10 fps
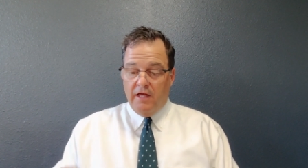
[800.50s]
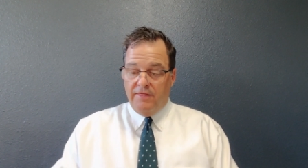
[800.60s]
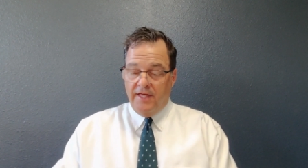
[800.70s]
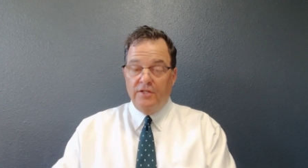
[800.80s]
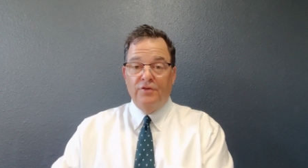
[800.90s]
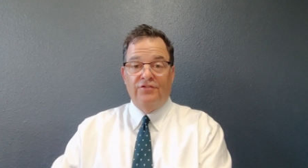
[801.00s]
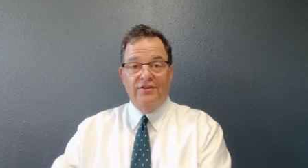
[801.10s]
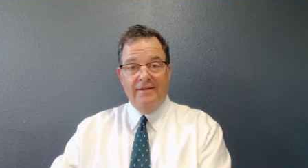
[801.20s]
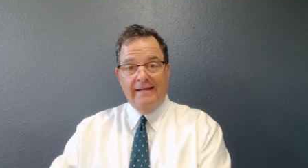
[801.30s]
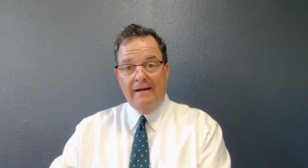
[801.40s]
Then you
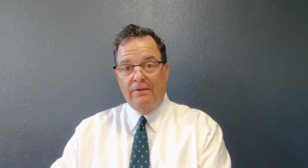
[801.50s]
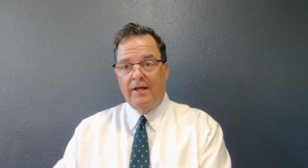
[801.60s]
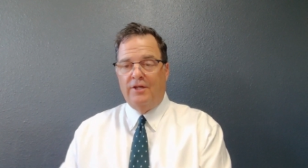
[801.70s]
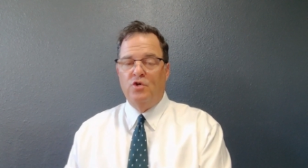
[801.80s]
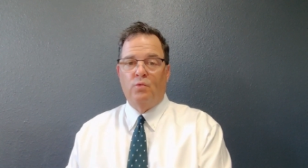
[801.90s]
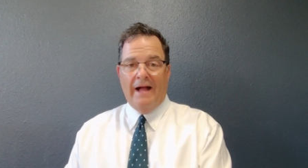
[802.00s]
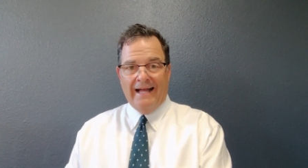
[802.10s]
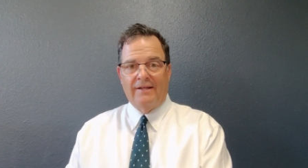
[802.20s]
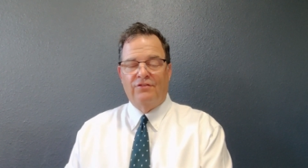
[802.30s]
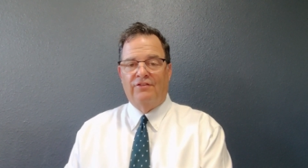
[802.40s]
sit down and you
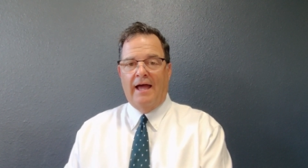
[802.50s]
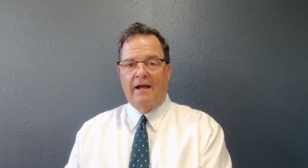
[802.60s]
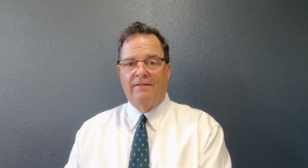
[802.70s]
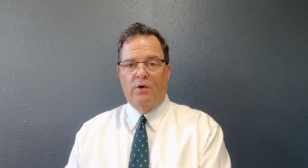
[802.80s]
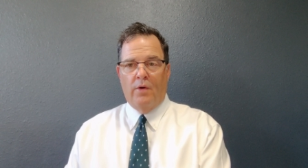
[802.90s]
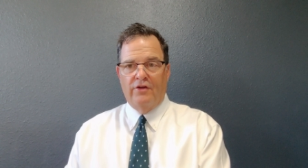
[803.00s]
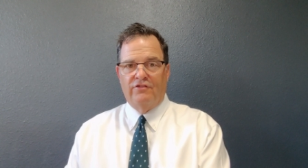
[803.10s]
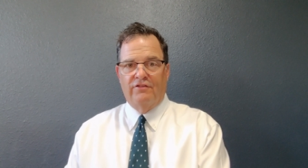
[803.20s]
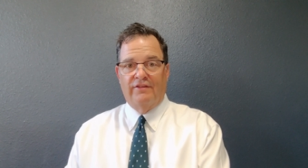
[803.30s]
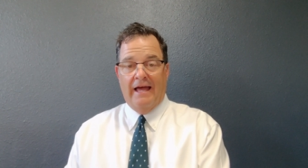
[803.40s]
rack and stack the
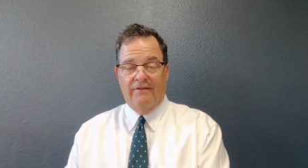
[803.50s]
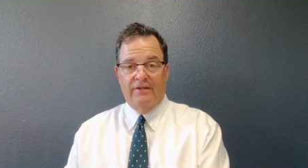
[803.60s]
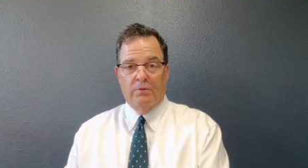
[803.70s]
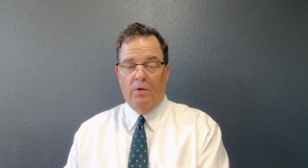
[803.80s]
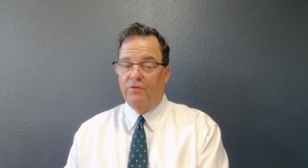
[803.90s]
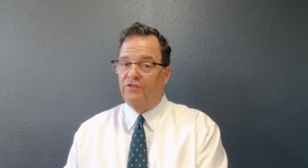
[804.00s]
questions as they wrote,